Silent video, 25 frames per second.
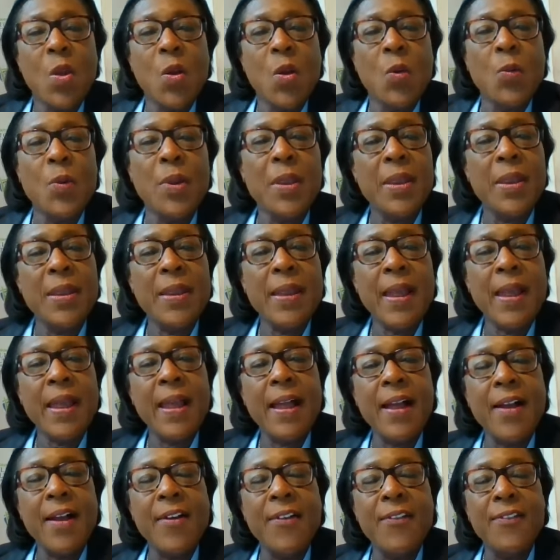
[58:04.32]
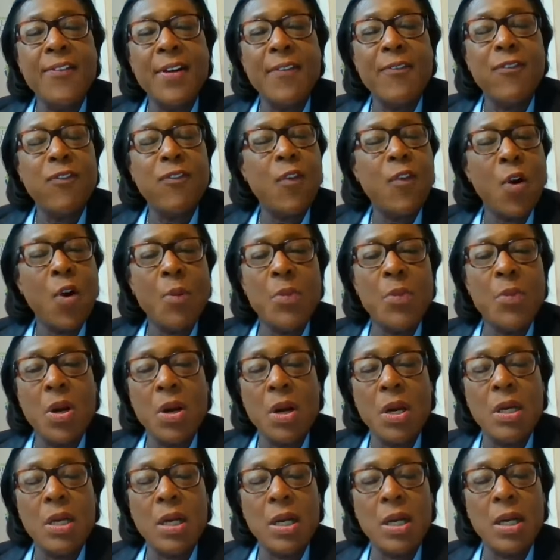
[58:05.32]
We have a
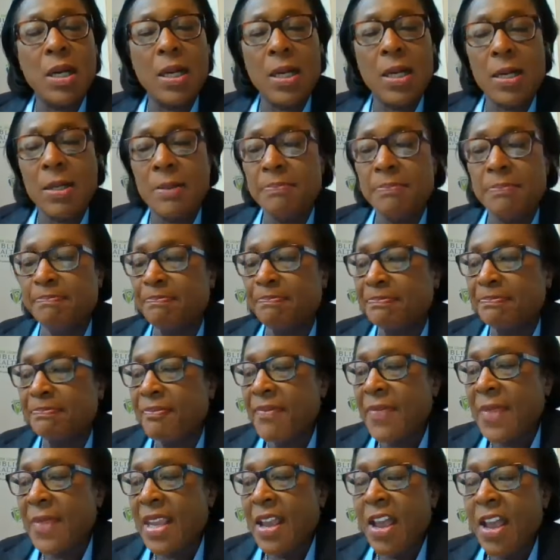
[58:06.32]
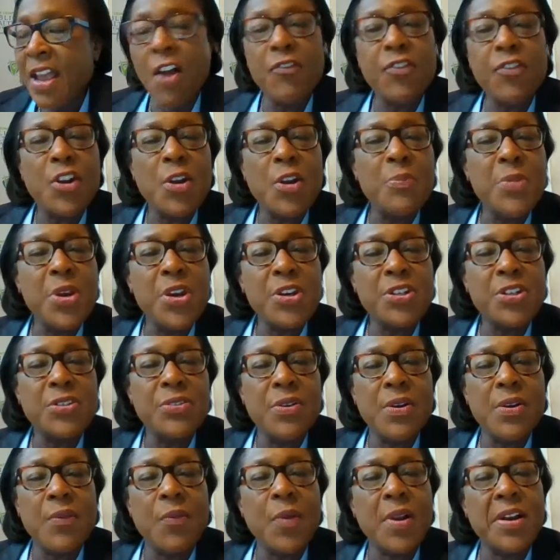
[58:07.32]
former health
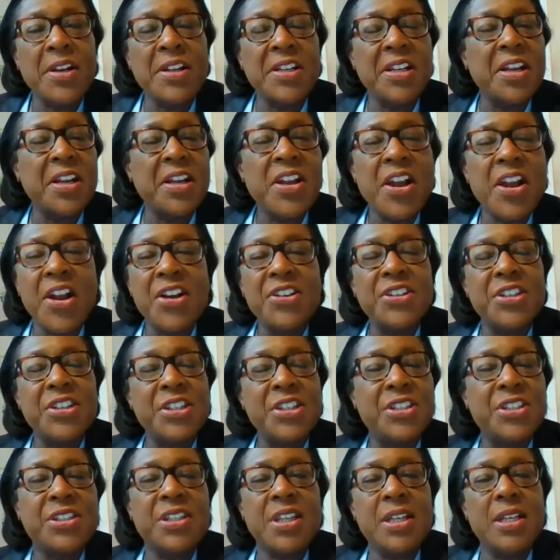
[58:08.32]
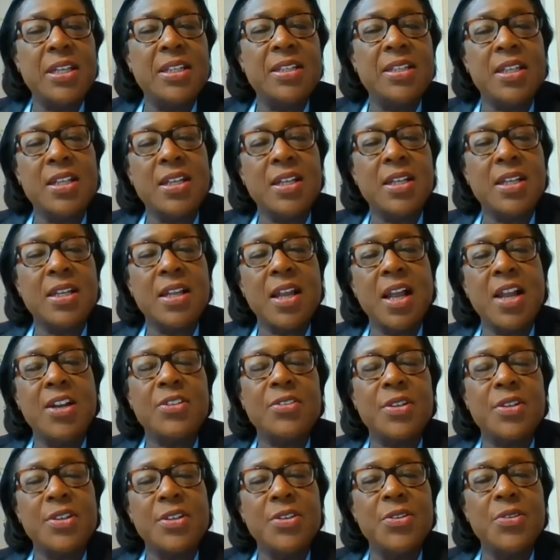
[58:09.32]
commissioner of one of the largest cities in the
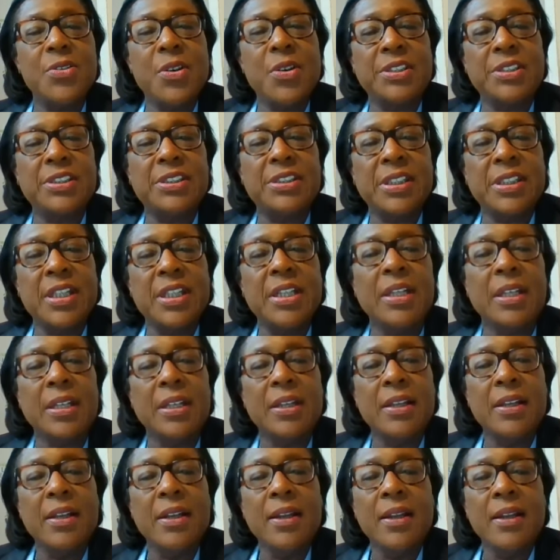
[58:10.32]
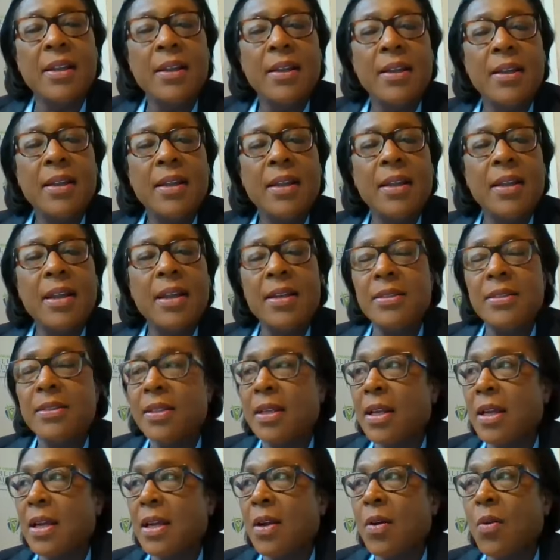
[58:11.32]
country, New York City. And
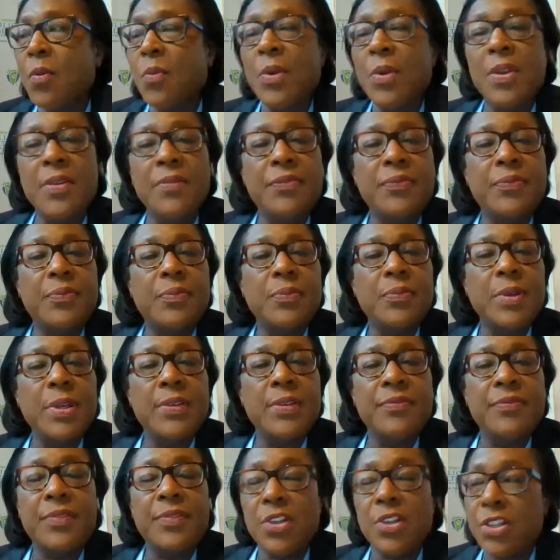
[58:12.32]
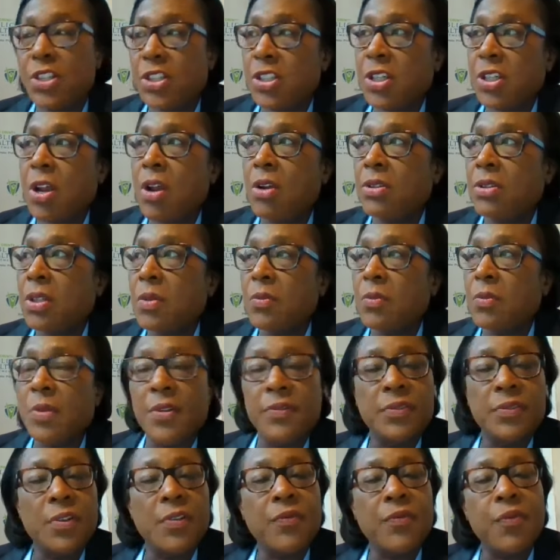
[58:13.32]
we've consulted
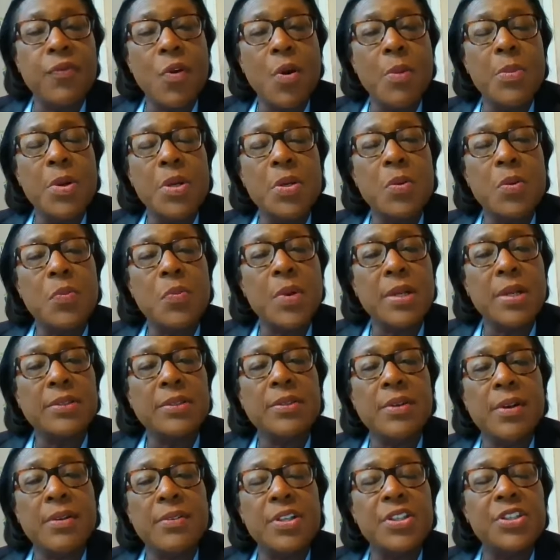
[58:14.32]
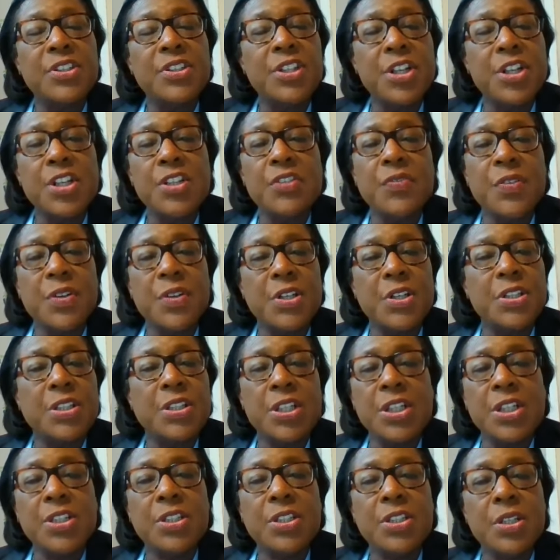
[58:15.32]
with the former director of the Centers for
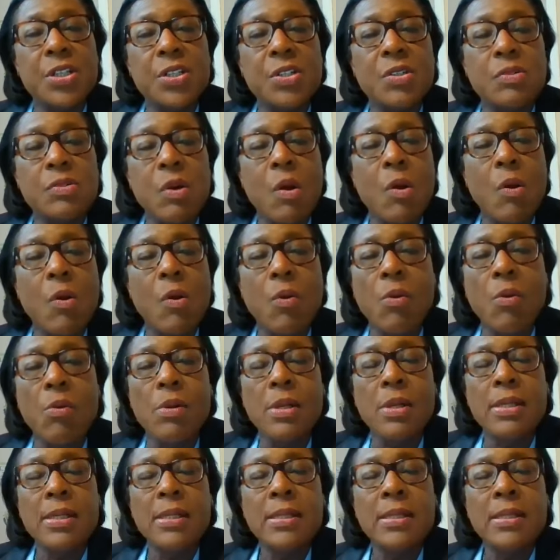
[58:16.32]
Disease Control,